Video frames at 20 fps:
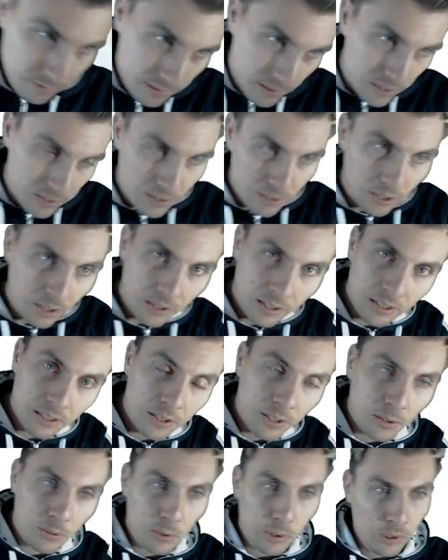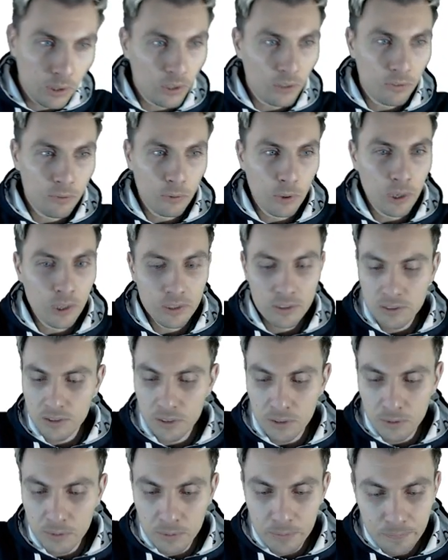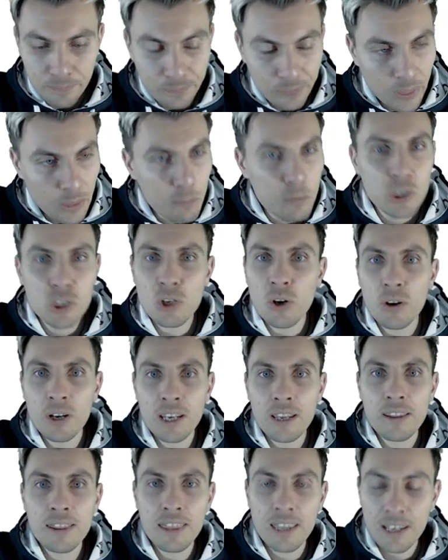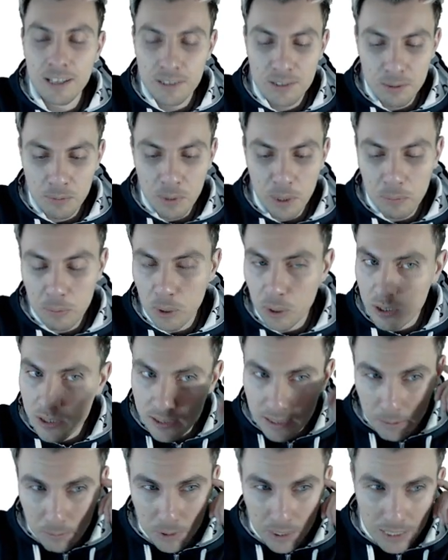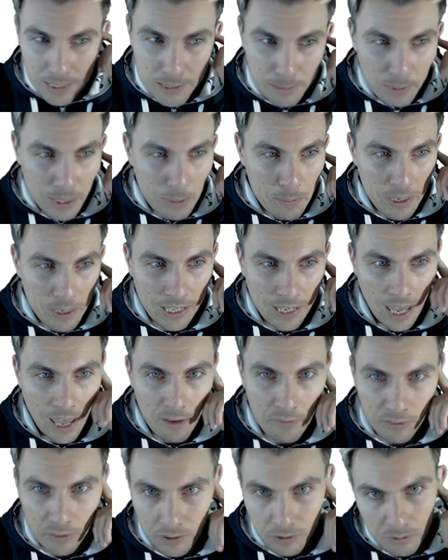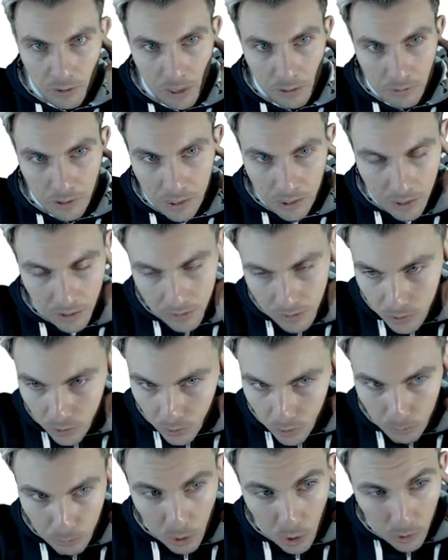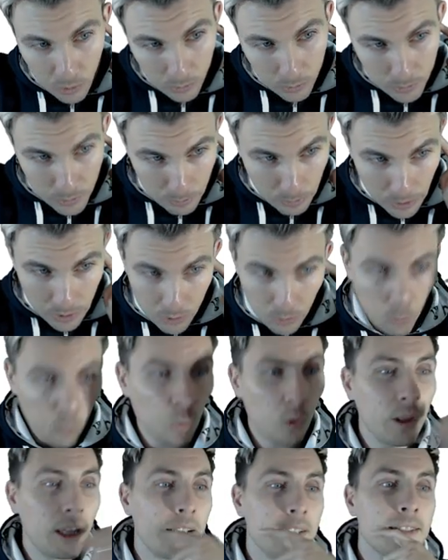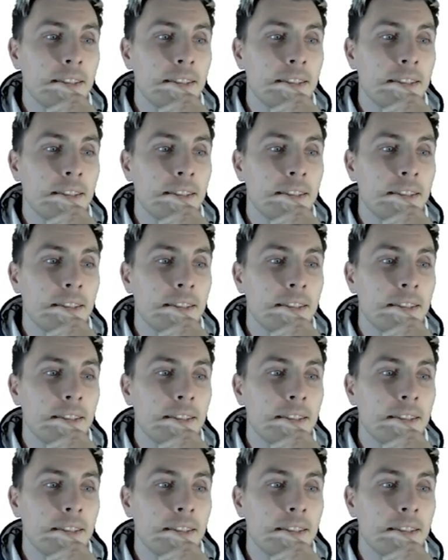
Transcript: the Snarl can do a lot of work too majority of things on my opponent's team. We need to be a bit careful around the Togedemaru, depending on what that's